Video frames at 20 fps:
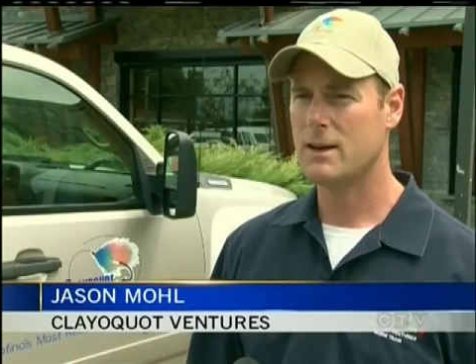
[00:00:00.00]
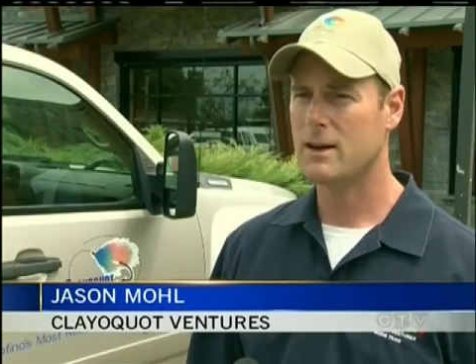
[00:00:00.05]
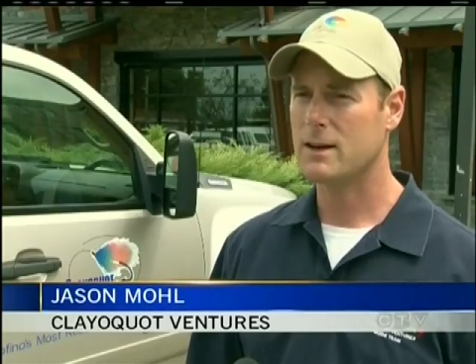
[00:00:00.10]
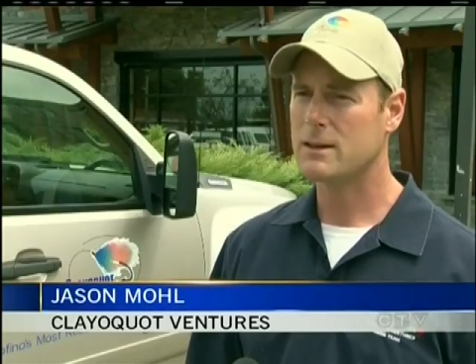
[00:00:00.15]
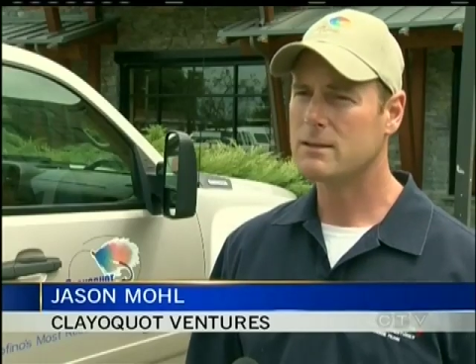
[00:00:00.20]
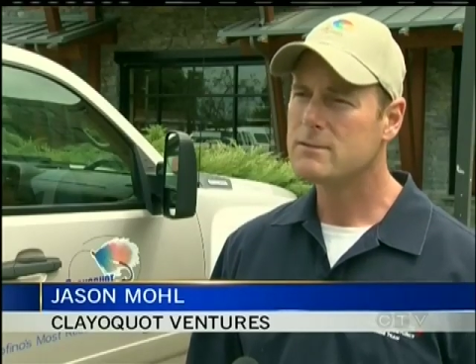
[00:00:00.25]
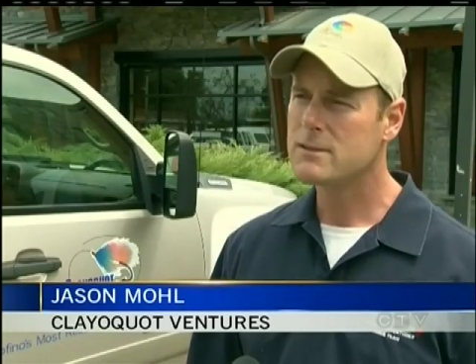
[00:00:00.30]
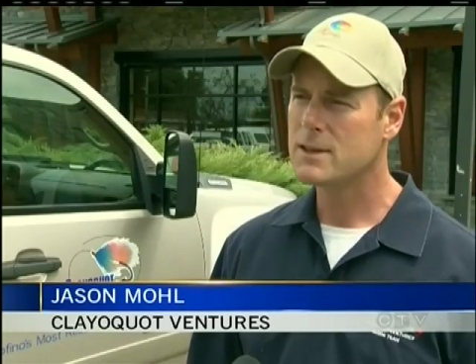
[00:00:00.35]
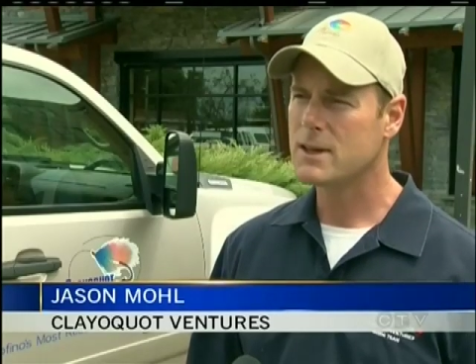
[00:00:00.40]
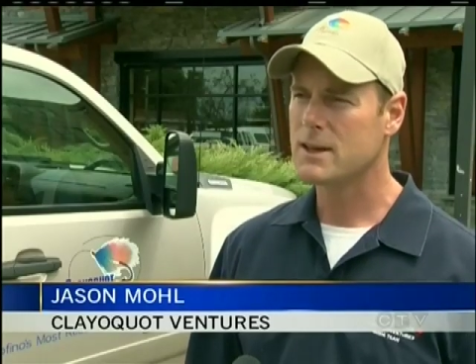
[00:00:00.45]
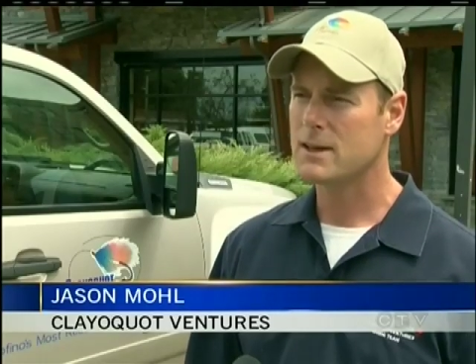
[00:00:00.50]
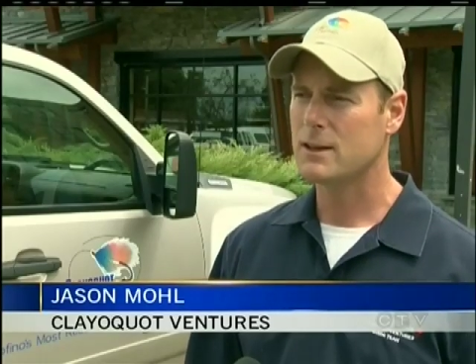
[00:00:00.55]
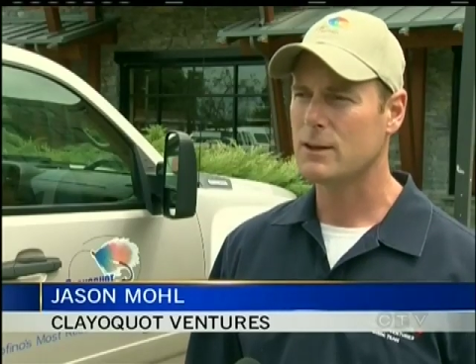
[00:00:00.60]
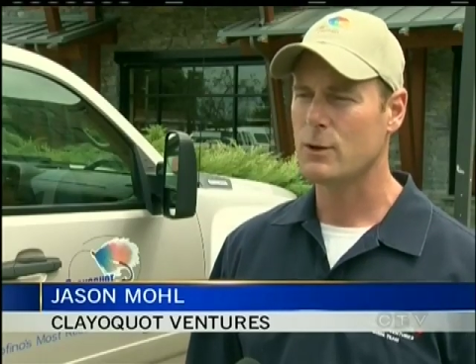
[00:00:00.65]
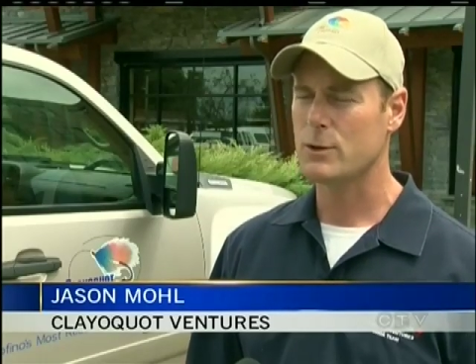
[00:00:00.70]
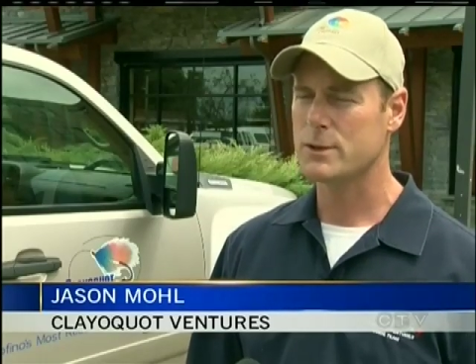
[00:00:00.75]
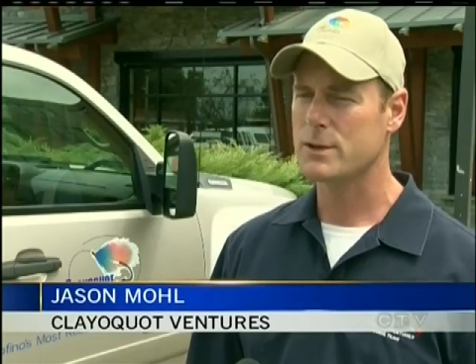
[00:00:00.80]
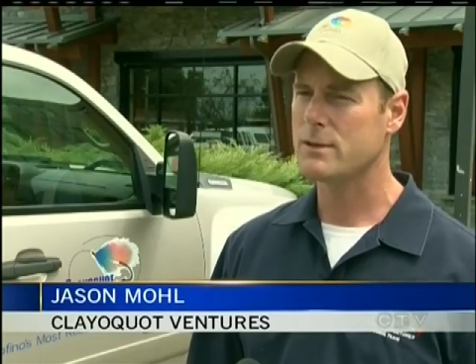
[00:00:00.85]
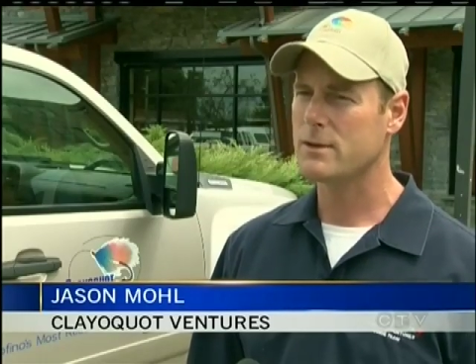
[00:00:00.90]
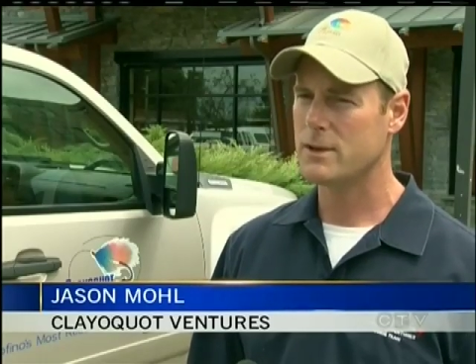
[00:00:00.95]
Got
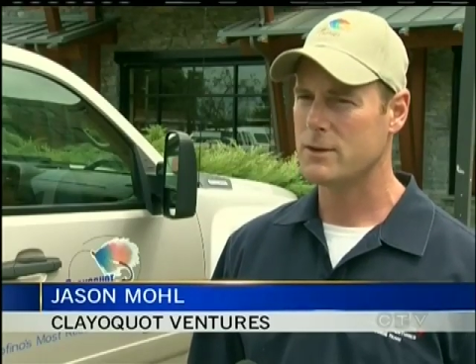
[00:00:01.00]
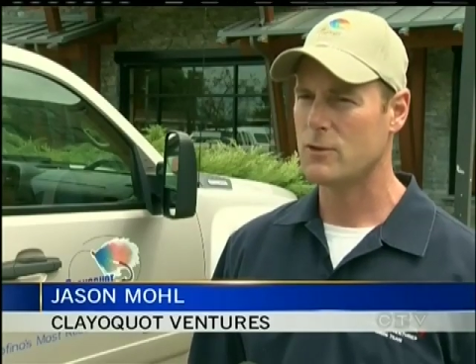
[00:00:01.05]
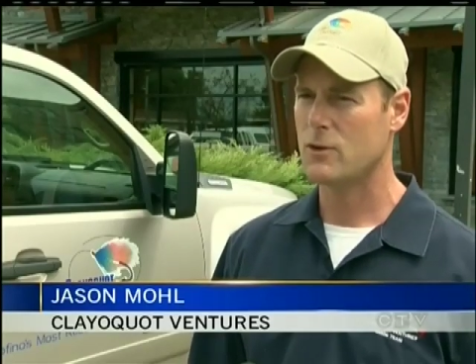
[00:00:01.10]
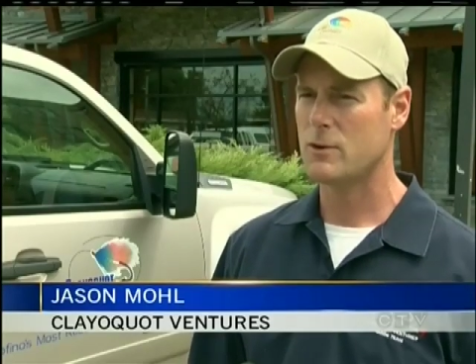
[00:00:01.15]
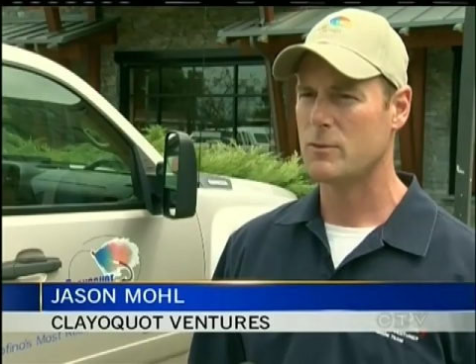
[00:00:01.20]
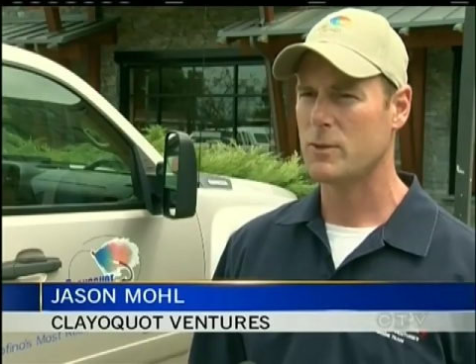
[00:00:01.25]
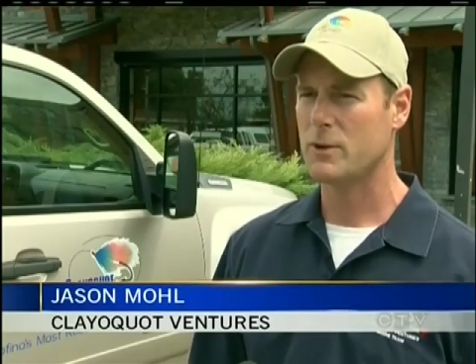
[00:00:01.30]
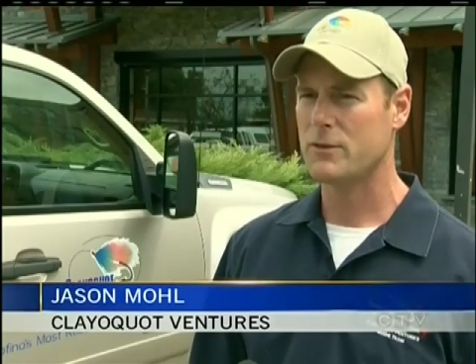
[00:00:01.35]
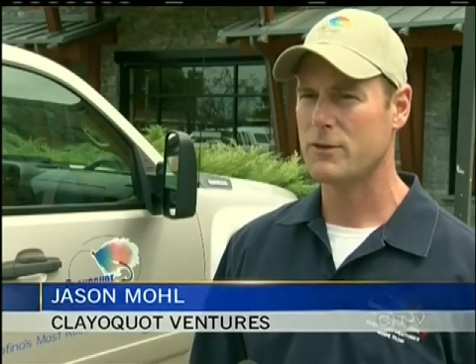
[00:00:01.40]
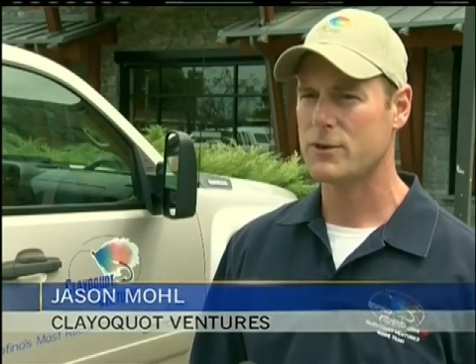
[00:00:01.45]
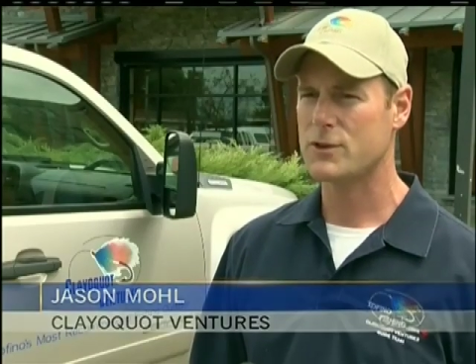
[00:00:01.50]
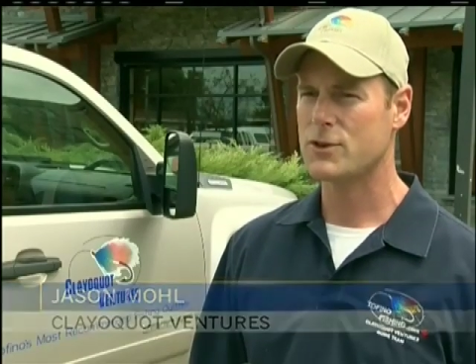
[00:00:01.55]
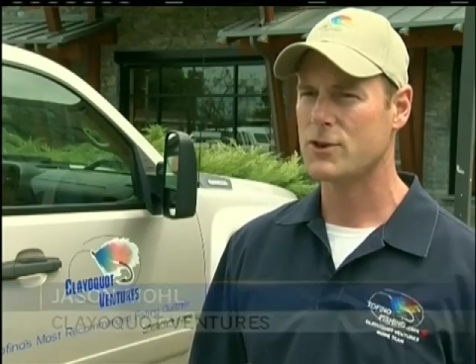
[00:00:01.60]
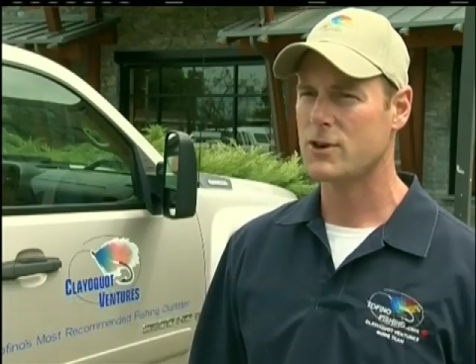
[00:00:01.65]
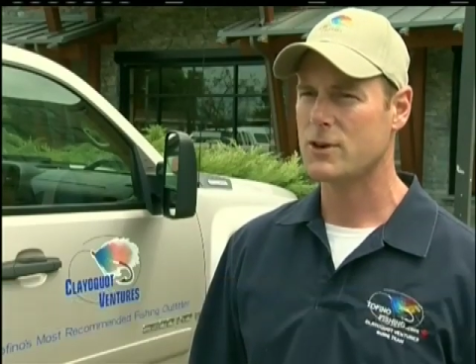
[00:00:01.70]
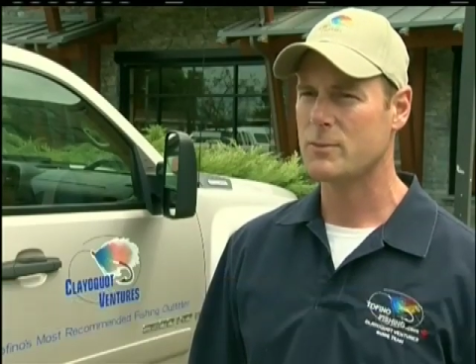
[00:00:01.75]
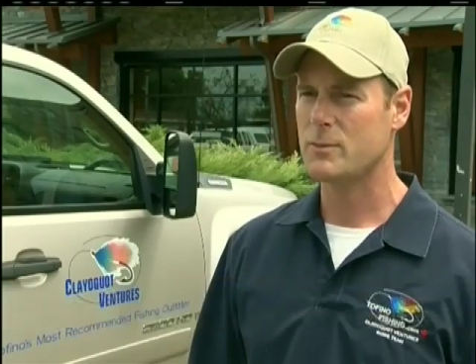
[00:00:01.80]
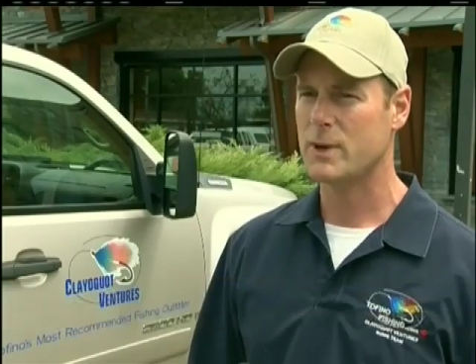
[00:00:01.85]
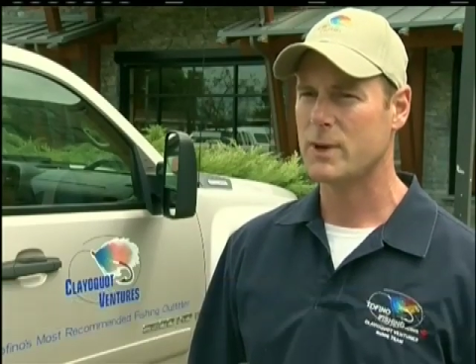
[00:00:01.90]
closer than normal for sure,